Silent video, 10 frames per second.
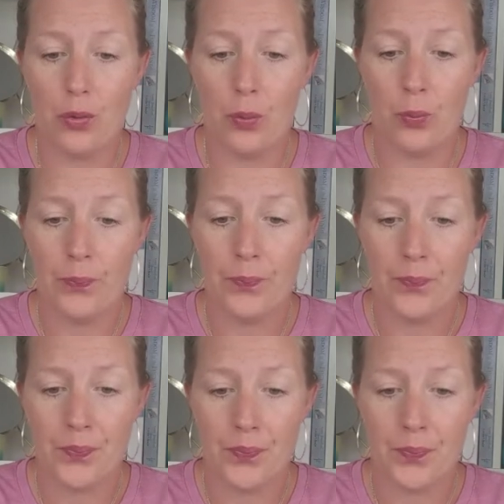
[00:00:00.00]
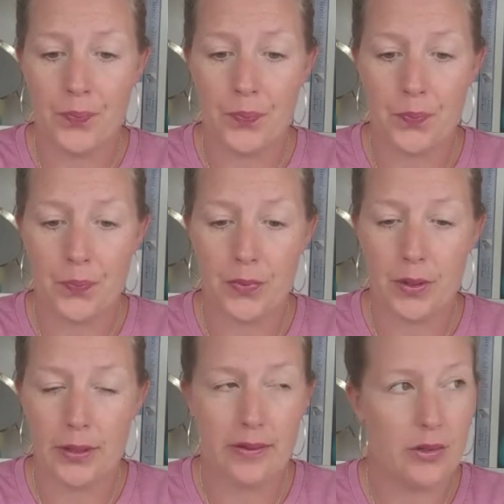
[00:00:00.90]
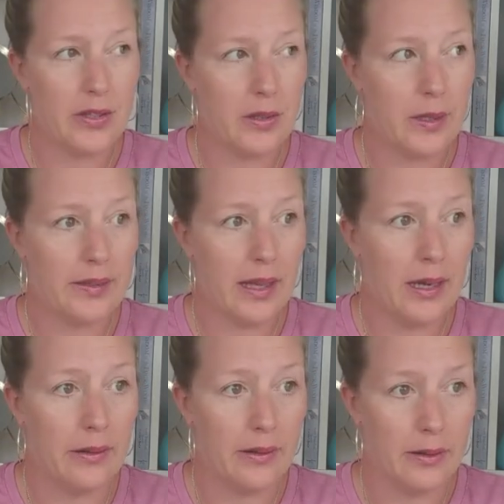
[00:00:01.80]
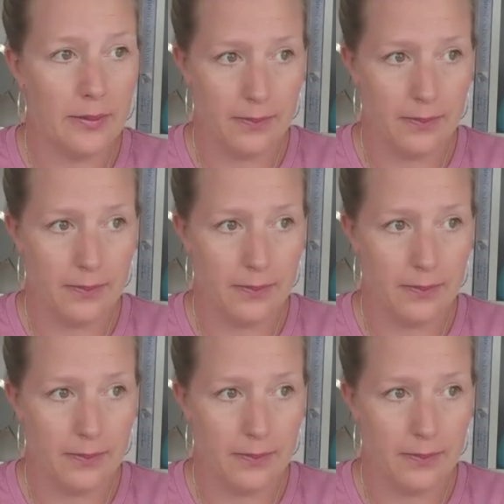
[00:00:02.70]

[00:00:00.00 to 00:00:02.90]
you. There is something else.